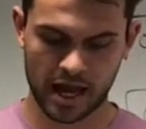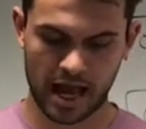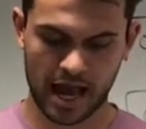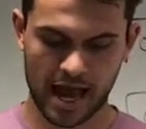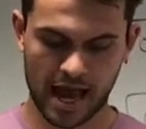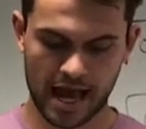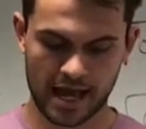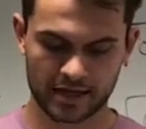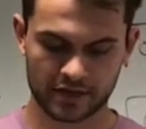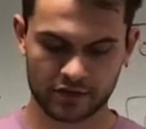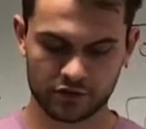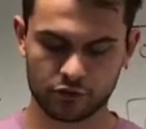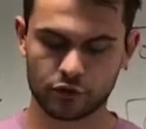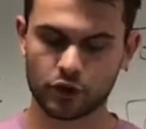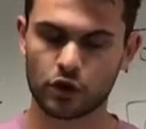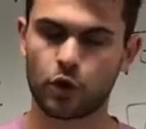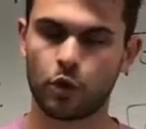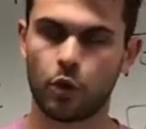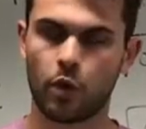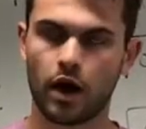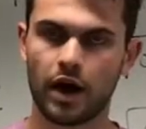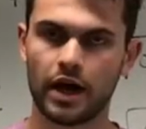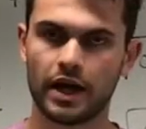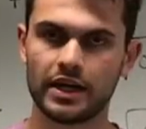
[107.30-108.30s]
and
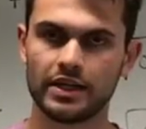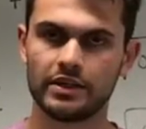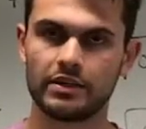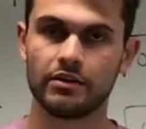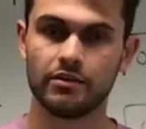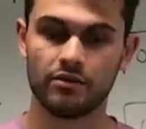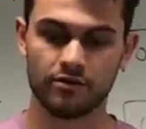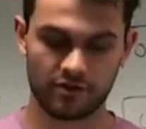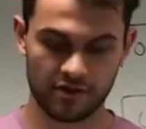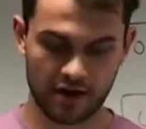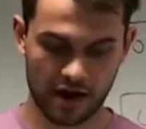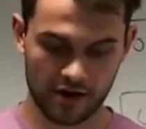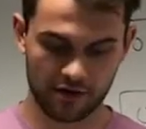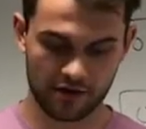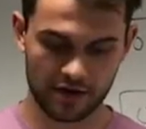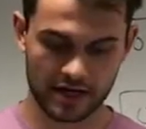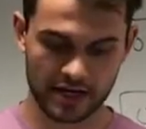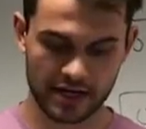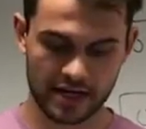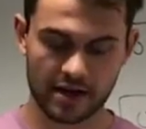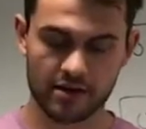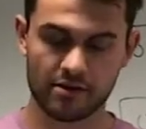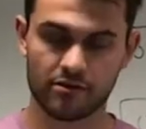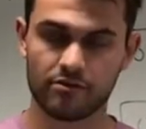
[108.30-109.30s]
required
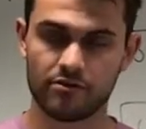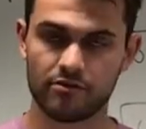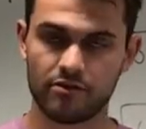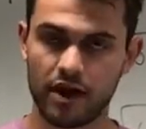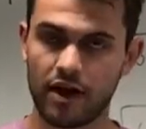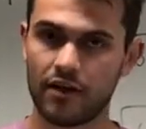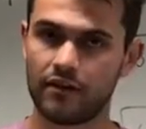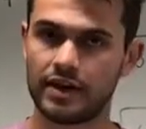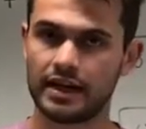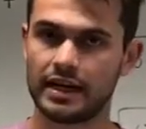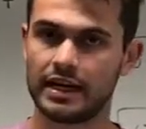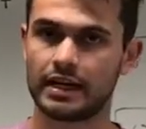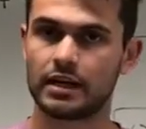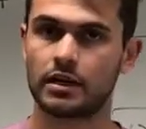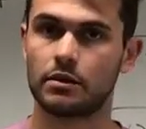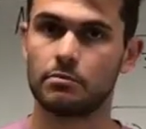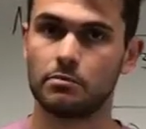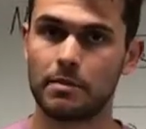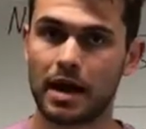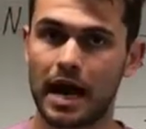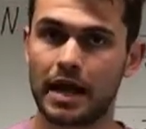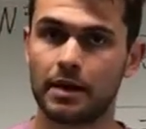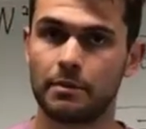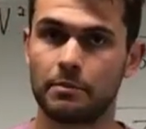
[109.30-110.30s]
very, very little
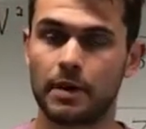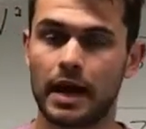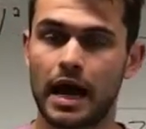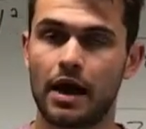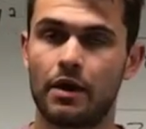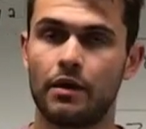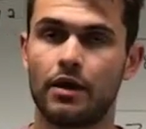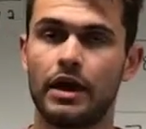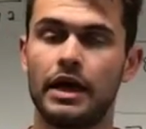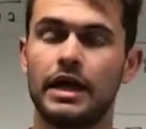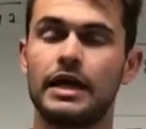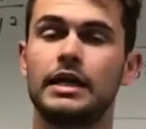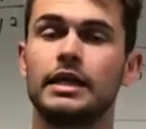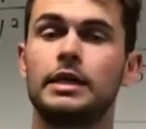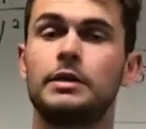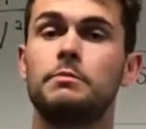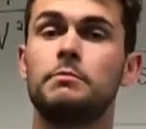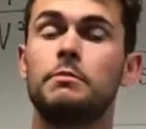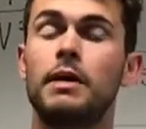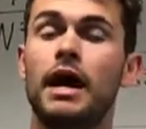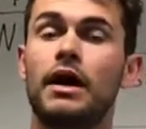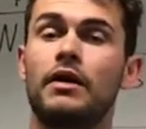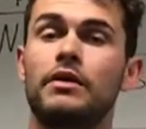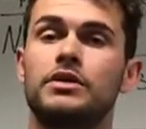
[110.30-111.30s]
manpower in
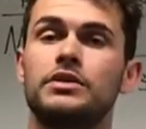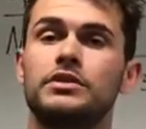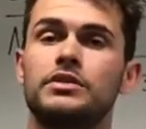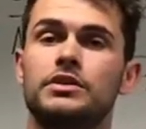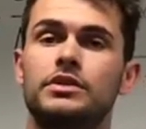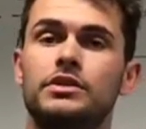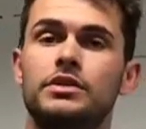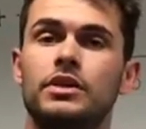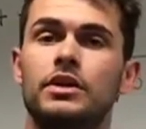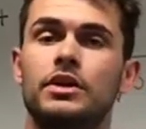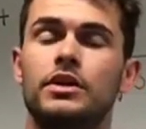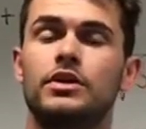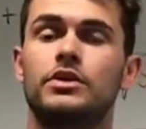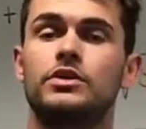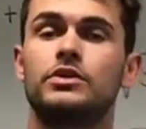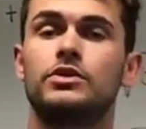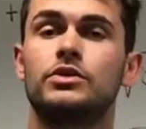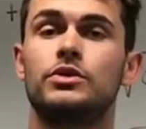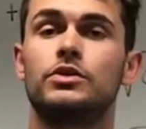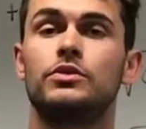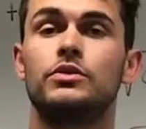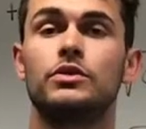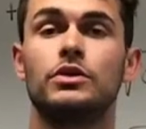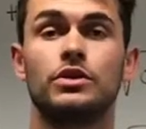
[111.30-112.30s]
comparison
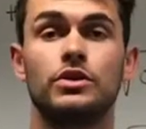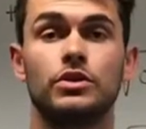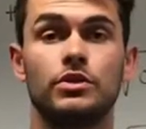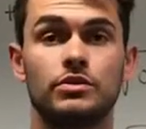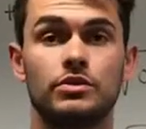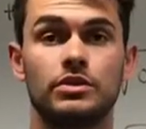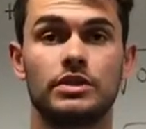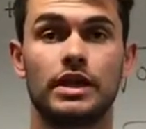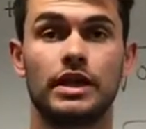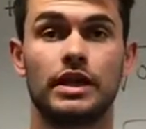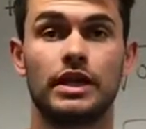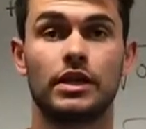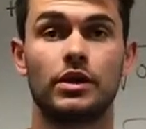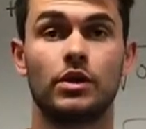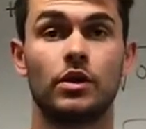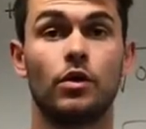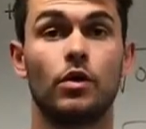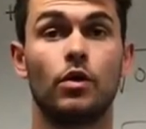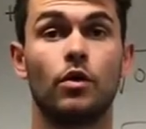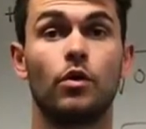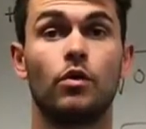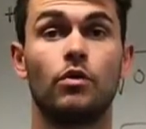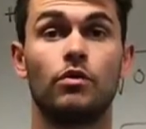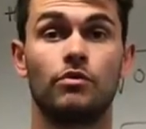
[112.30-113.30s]
to using
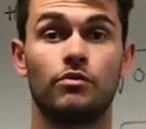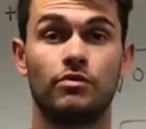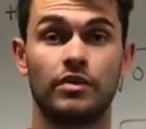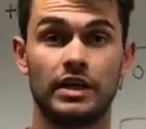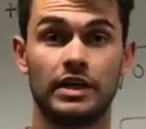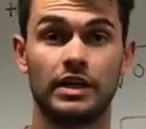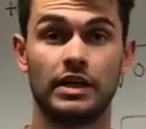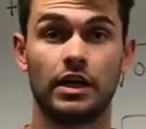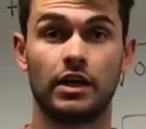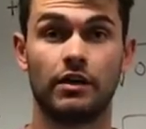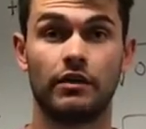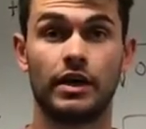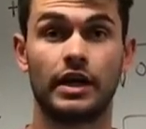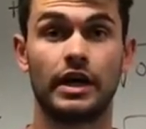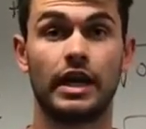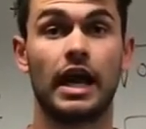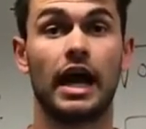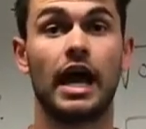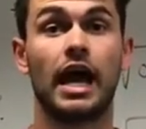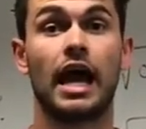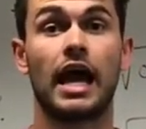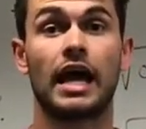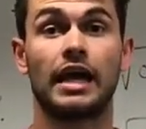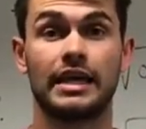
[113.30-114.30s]
or videoing
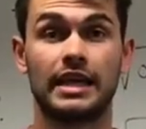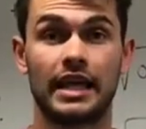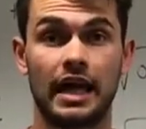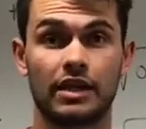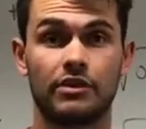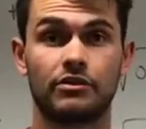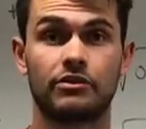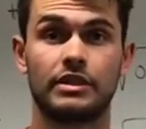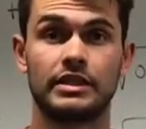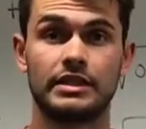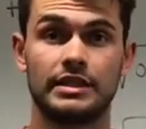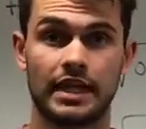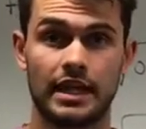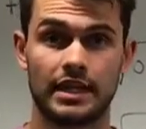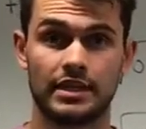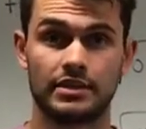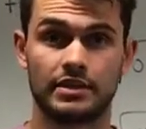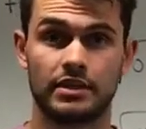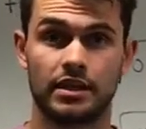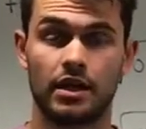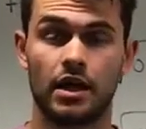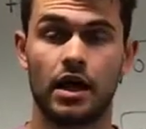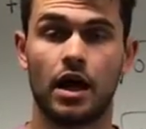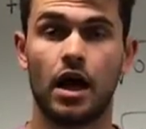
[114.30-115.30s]
and gathering
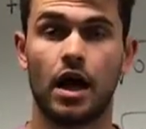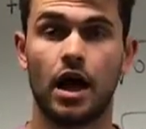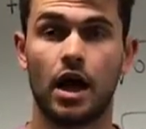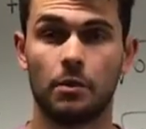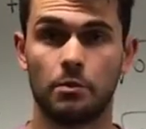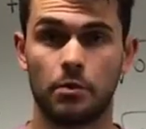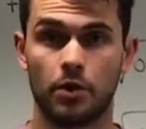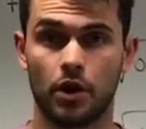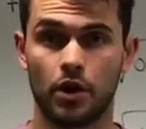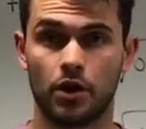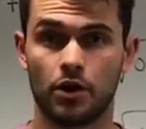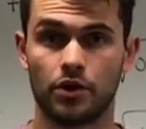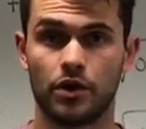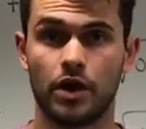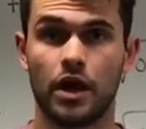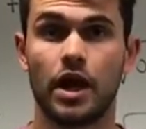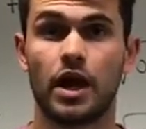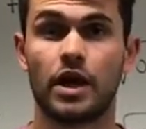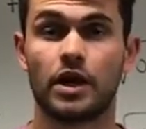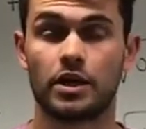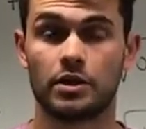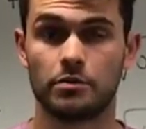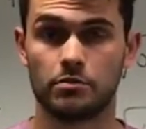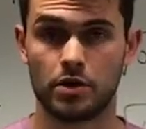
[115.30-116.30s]
data upon
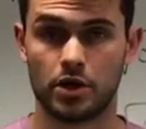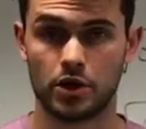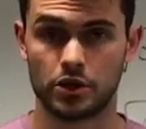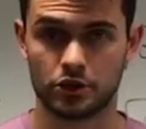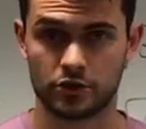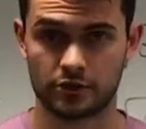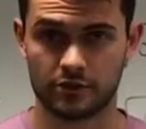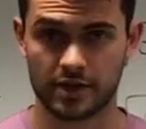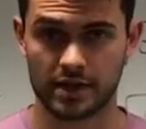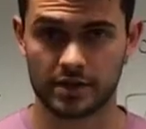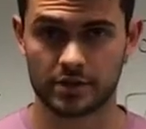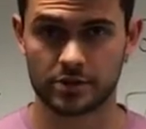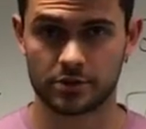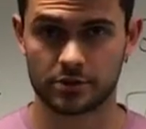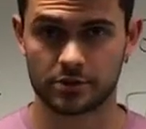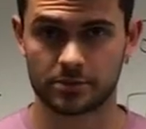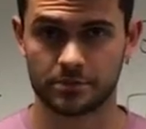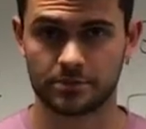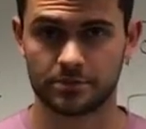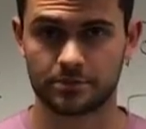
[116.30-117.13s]
a commercial vessel.